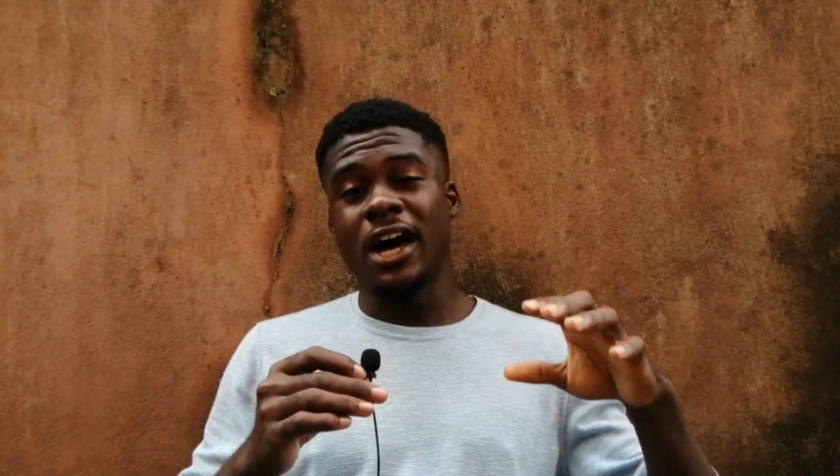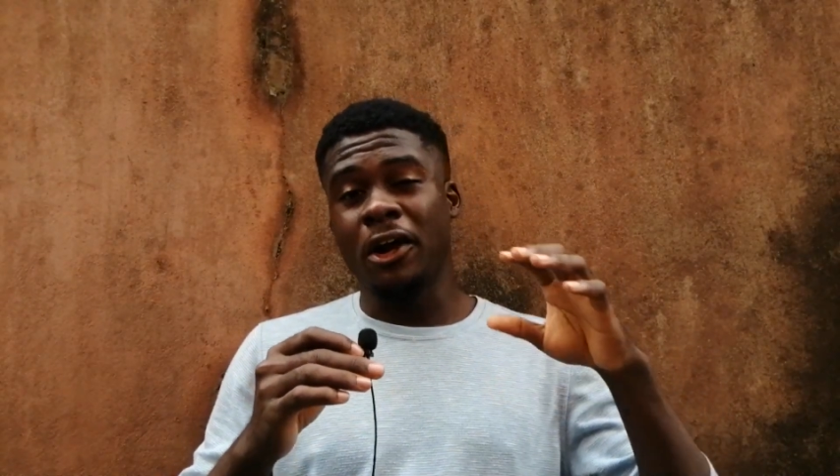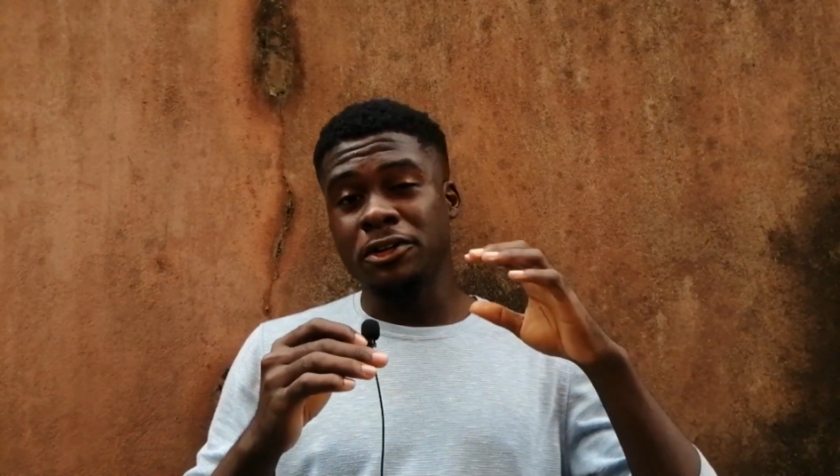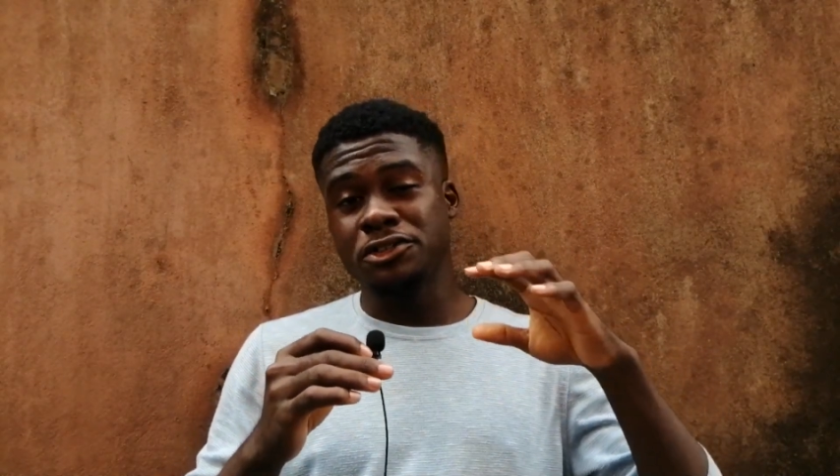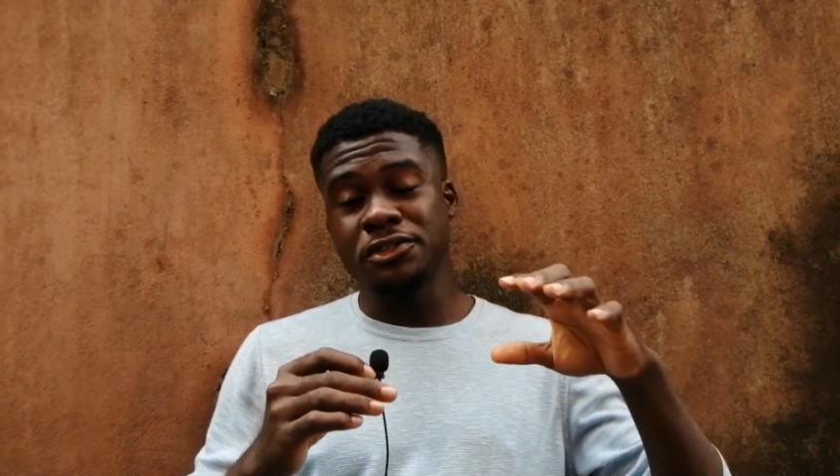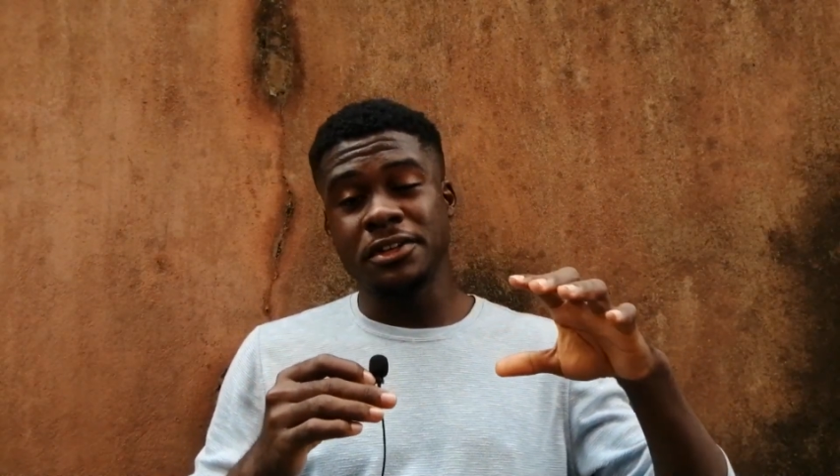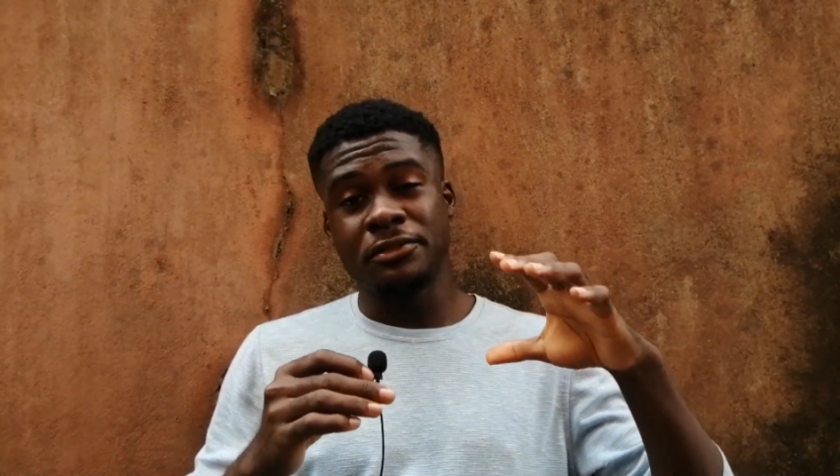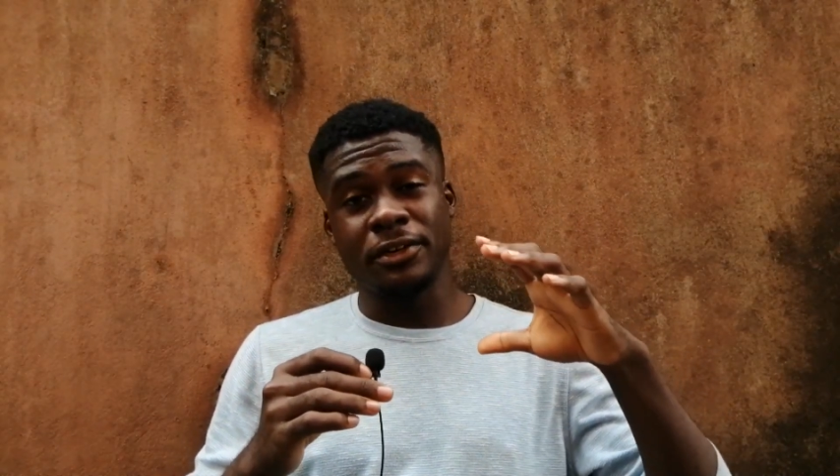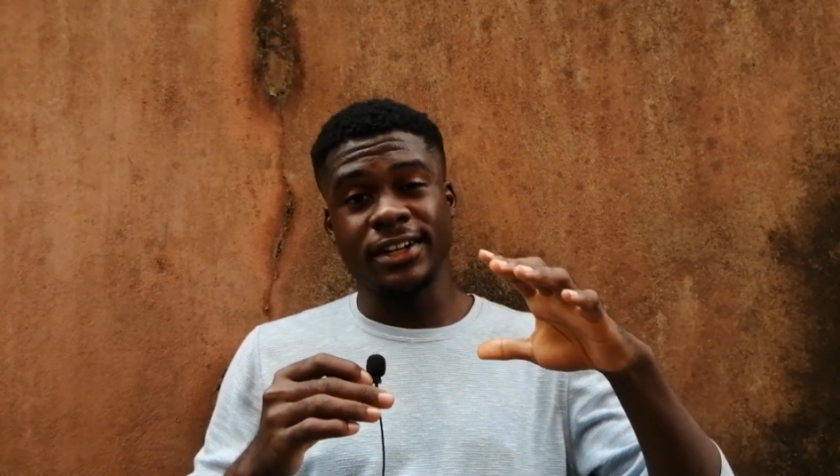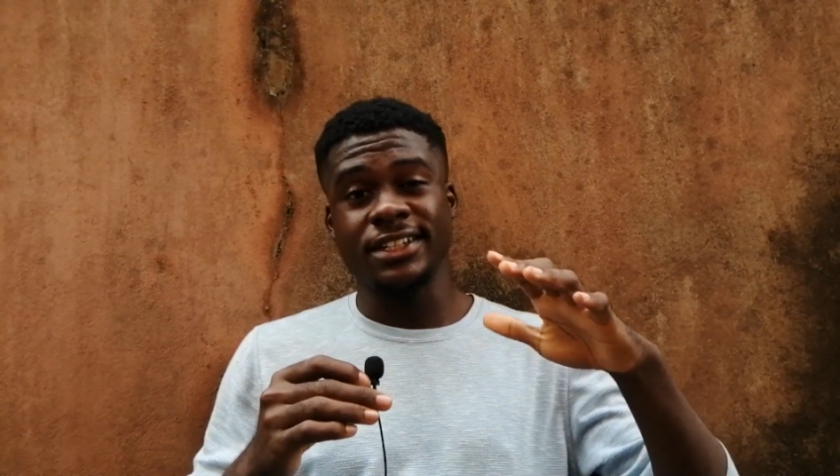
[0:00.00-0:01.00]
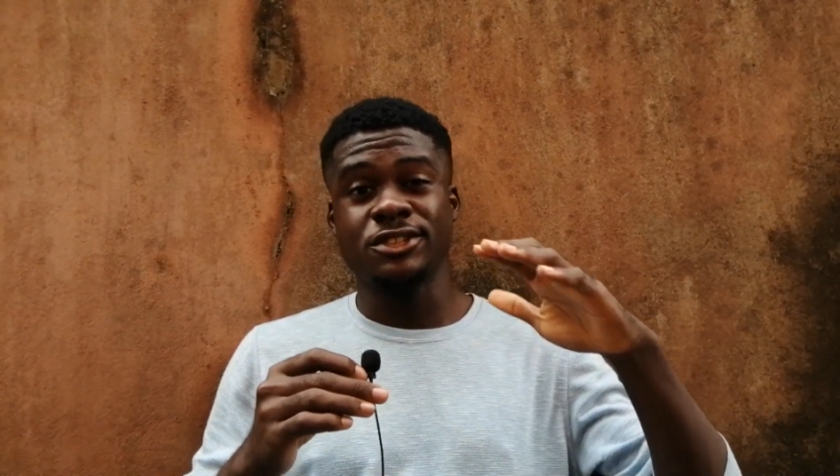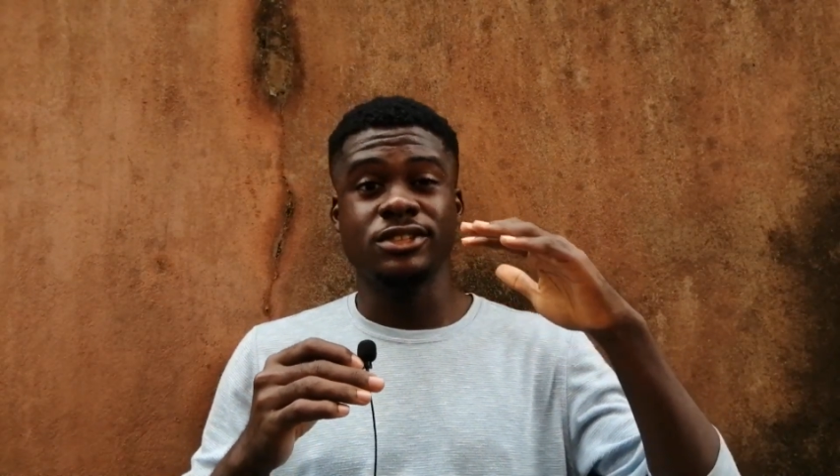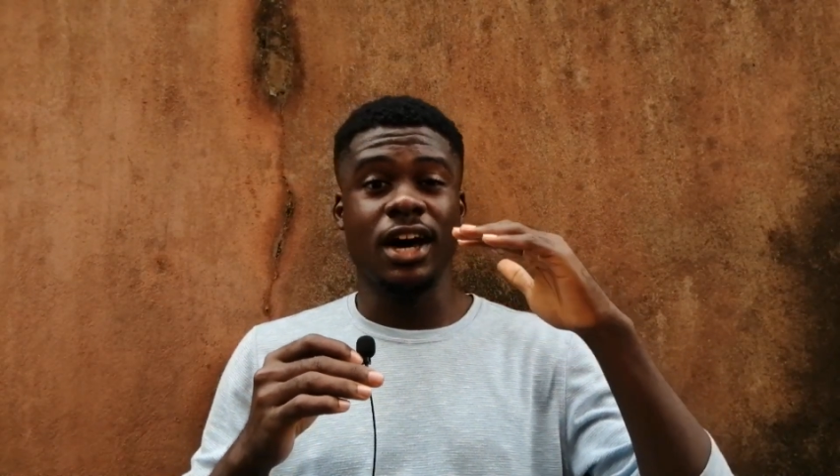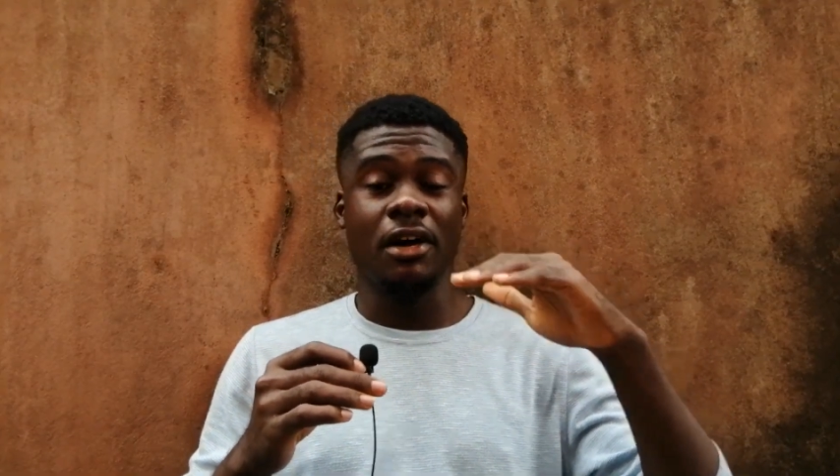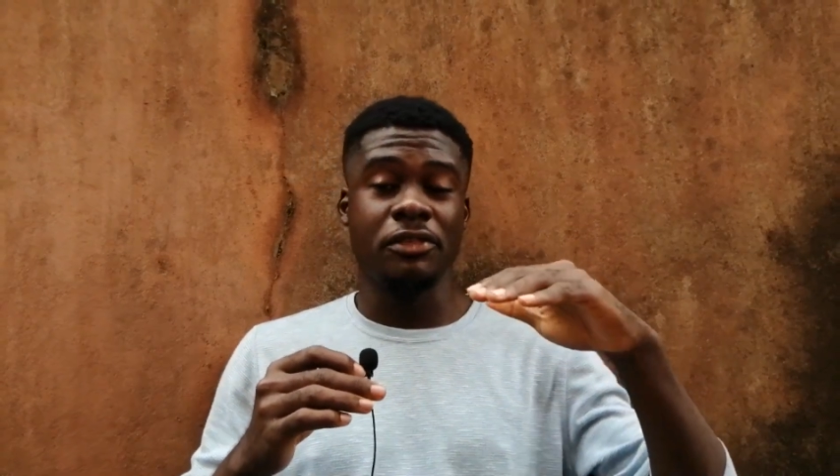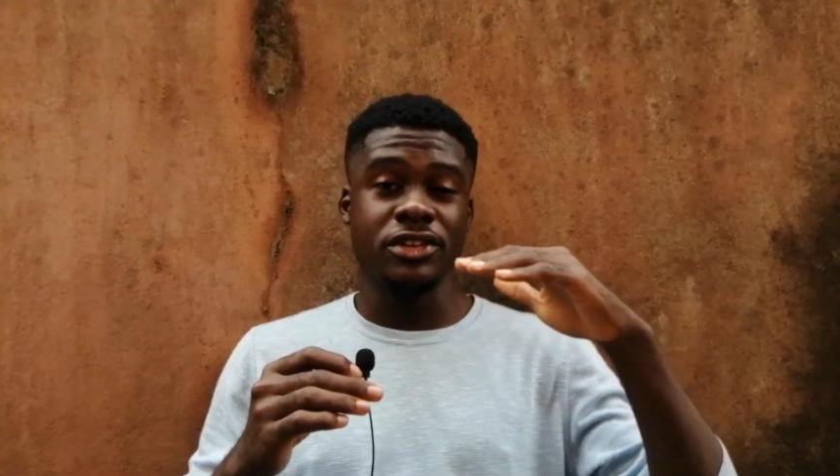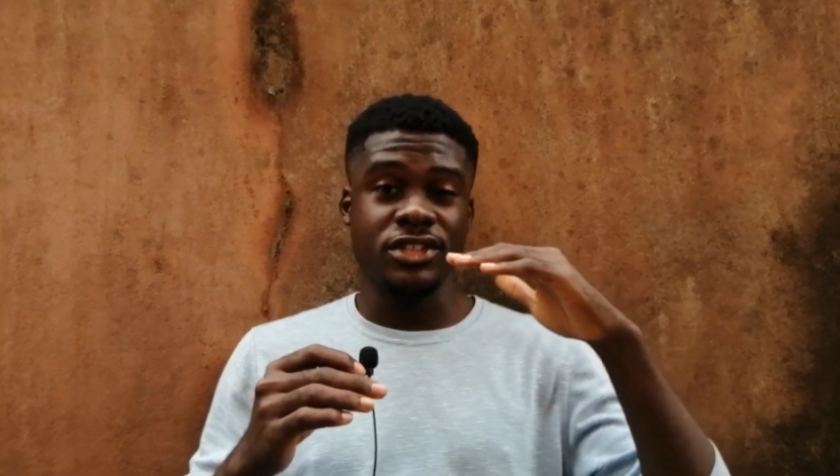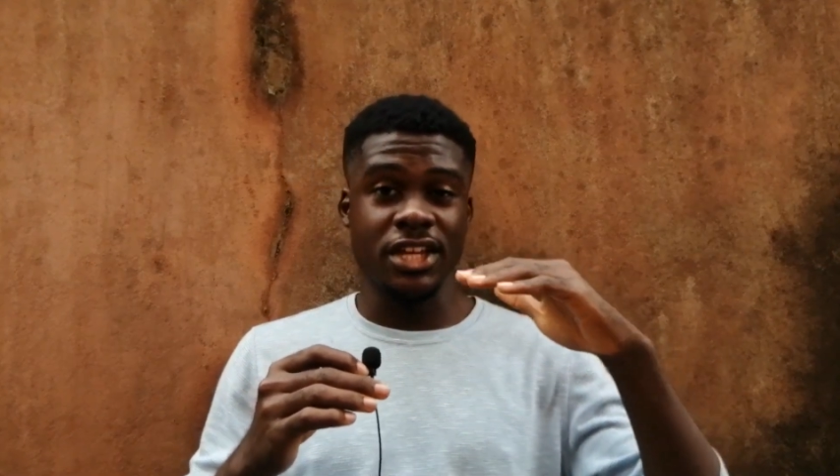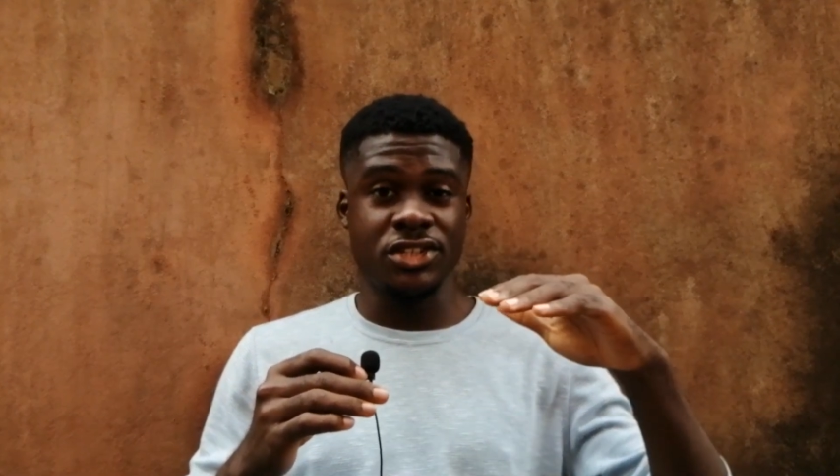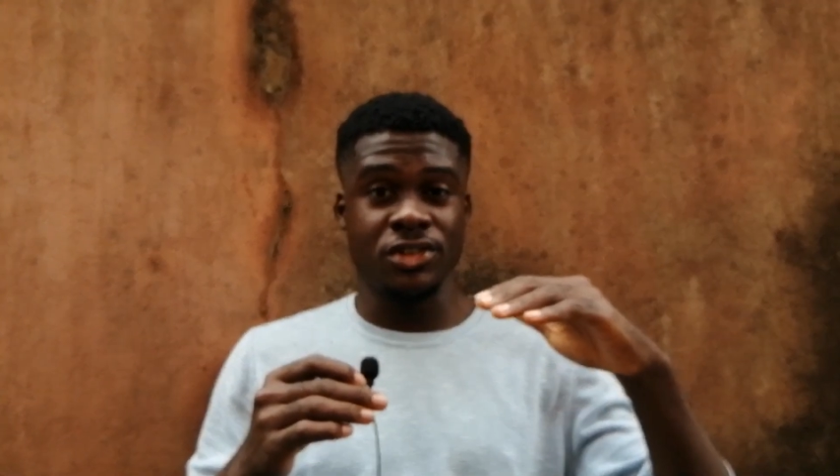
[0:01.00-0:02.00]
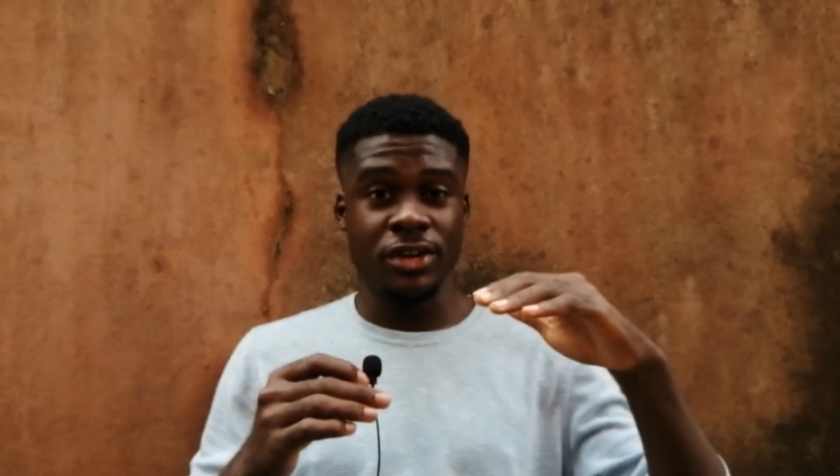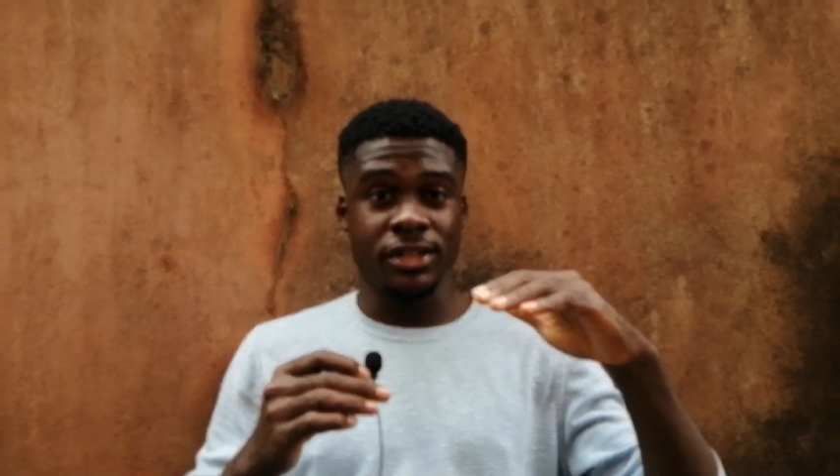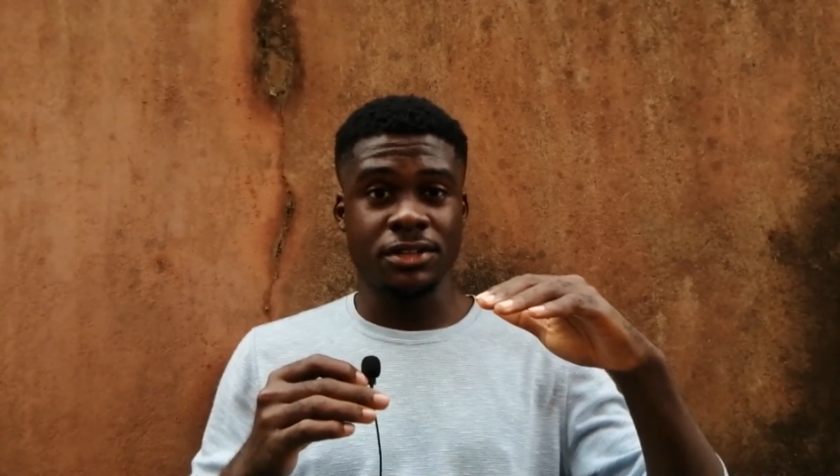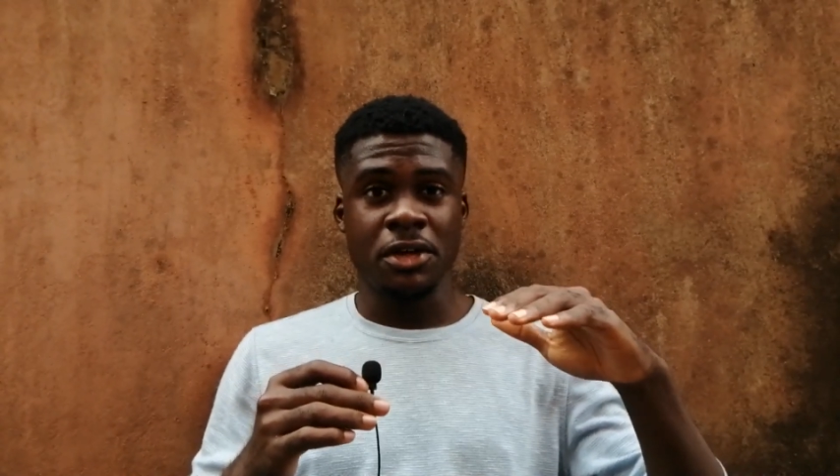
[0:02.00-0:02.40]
aren't really friendly to the average Nigerian.